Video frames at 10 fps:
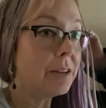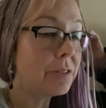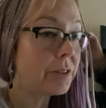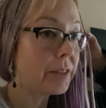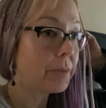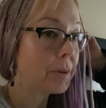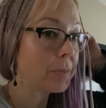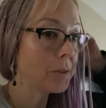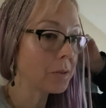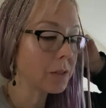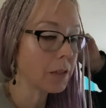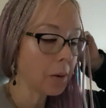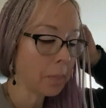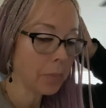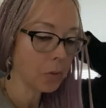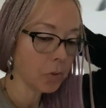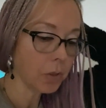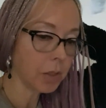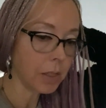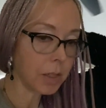For them, I'm using
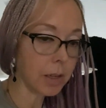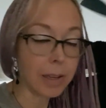mostly